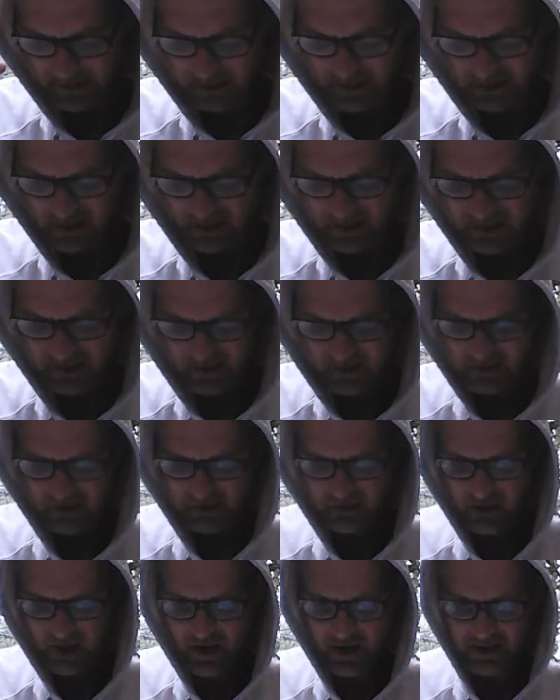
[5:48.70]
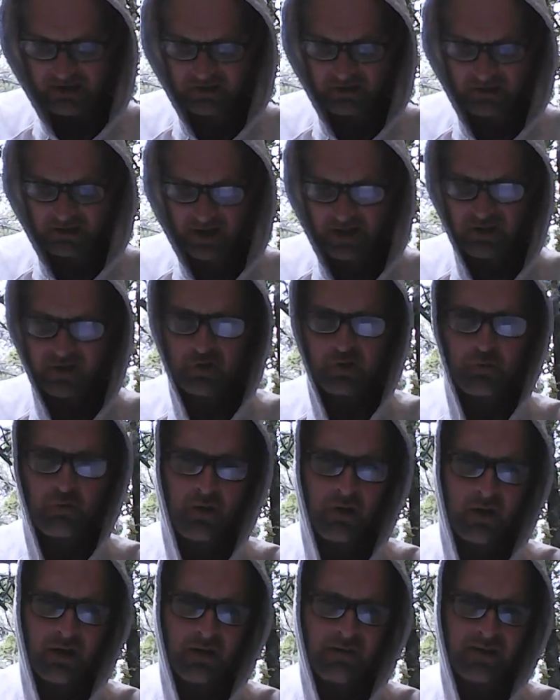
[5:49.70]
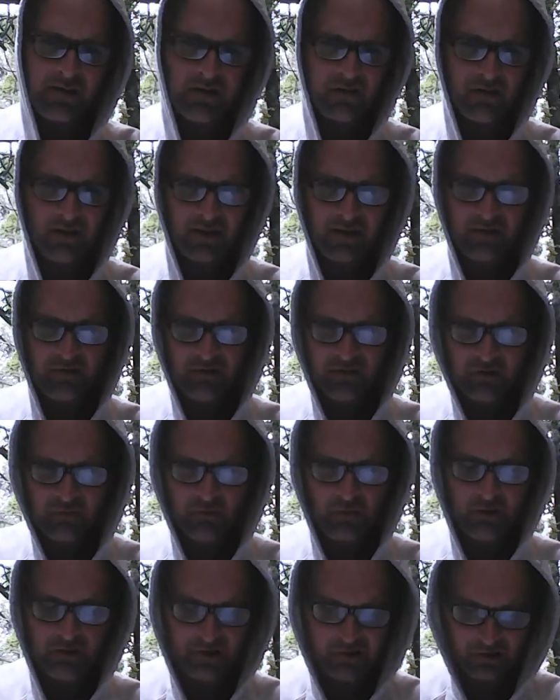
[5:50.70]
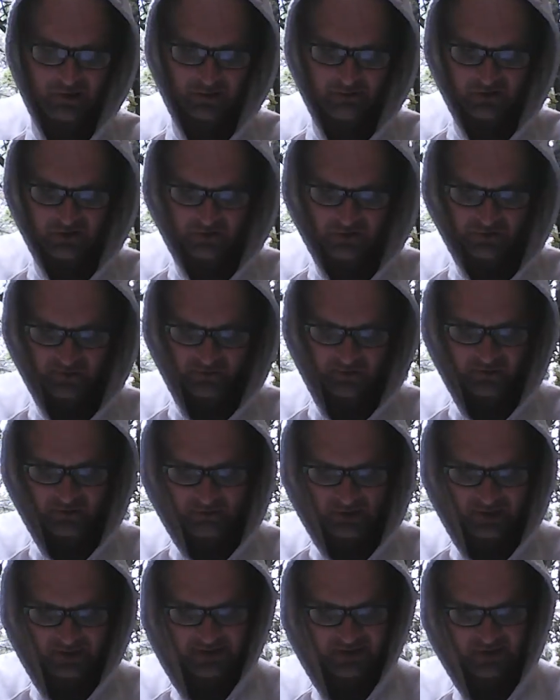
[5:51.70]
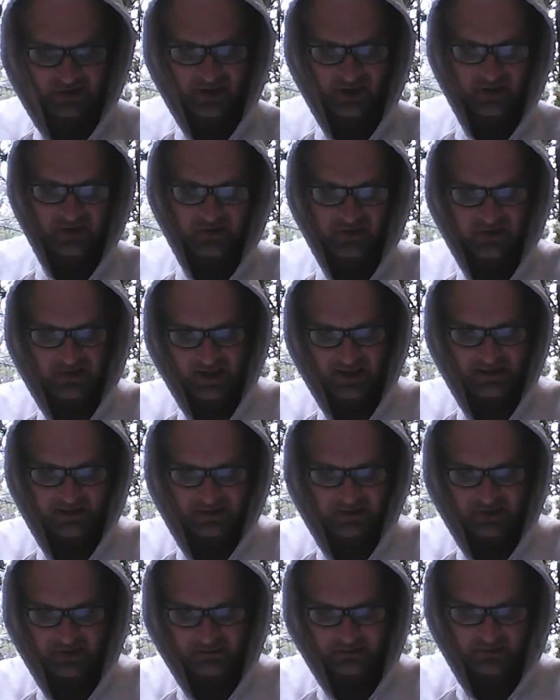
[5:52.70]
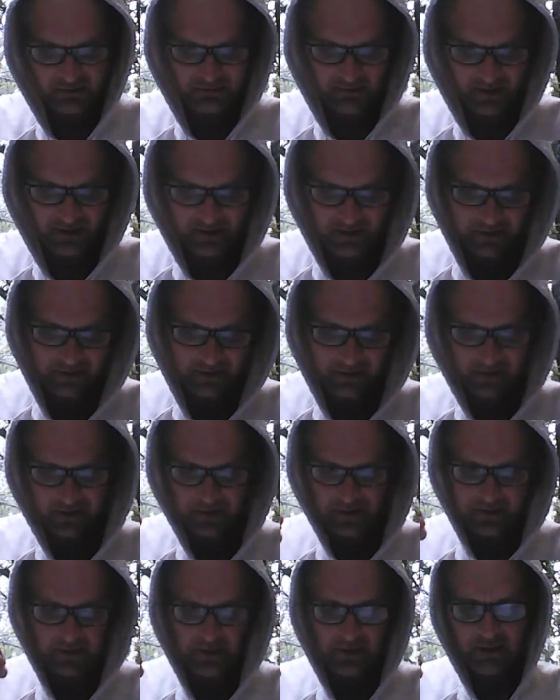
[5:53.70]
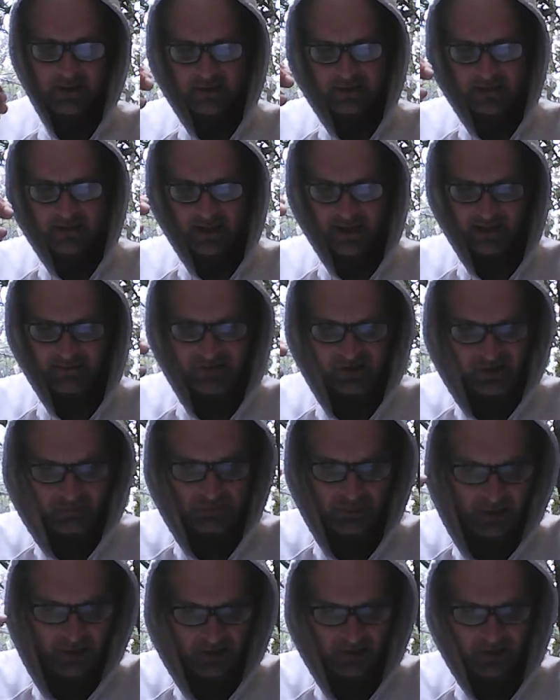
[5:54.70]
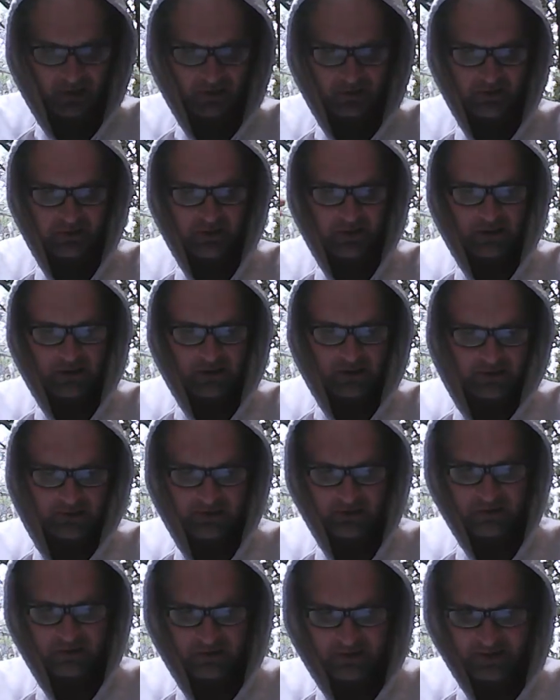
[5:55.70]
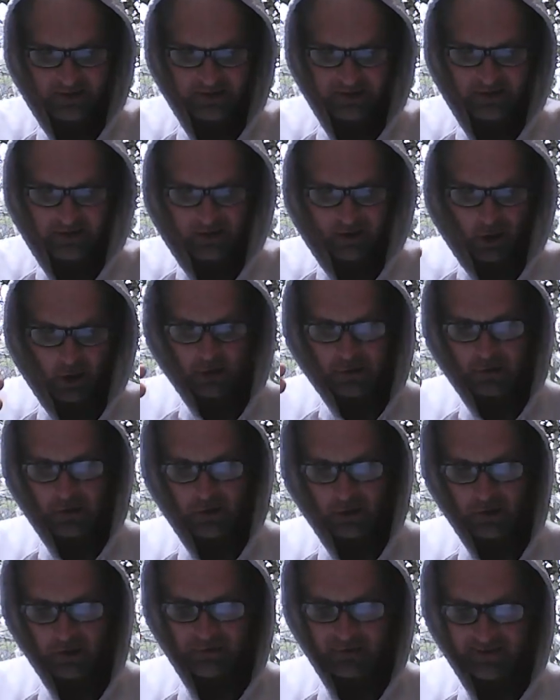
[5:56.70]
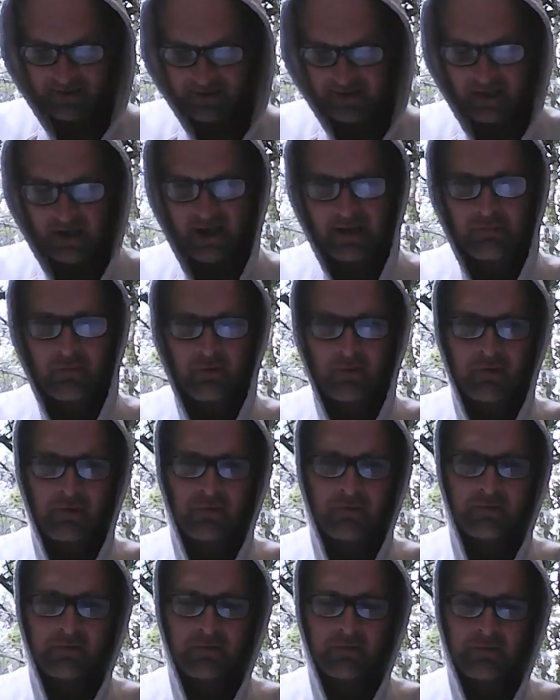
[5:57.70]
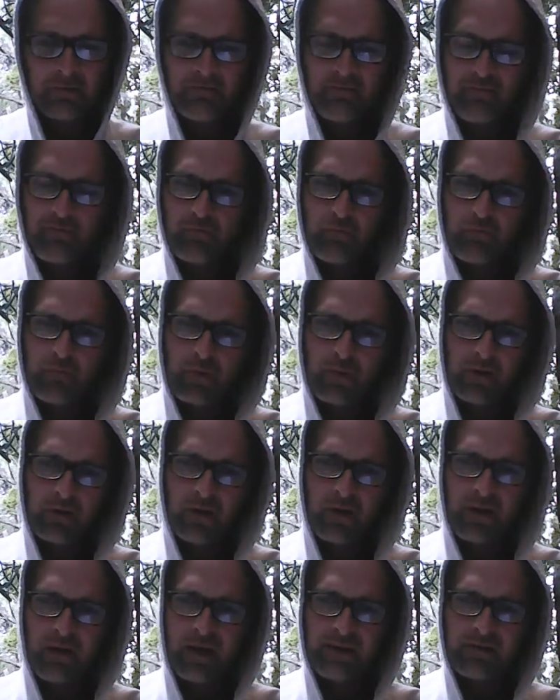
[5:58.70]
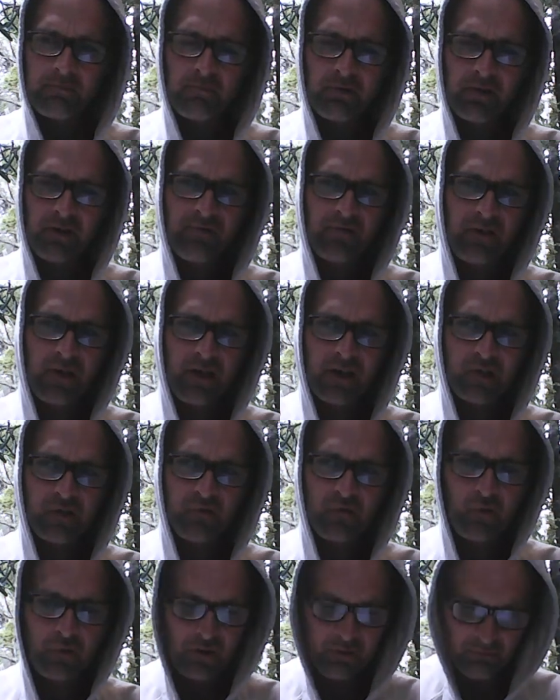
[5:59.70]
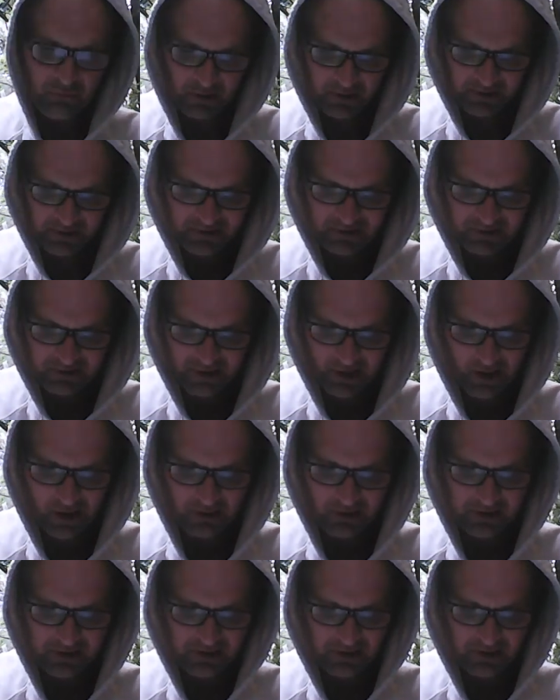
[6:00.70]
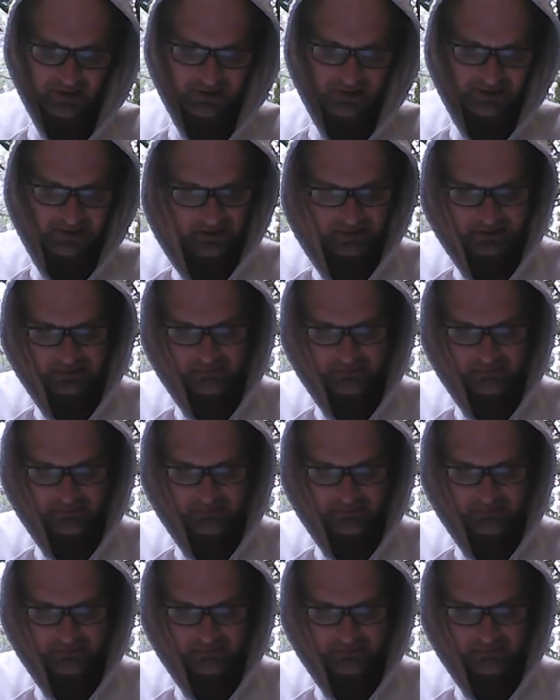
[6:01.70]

And Jesus Christ, or Yeshua, they said in this one scripture, threw the money changers out of the temple, right? Dave Chappelle literally turned the table that had a briefcase full of millions of dollars on it.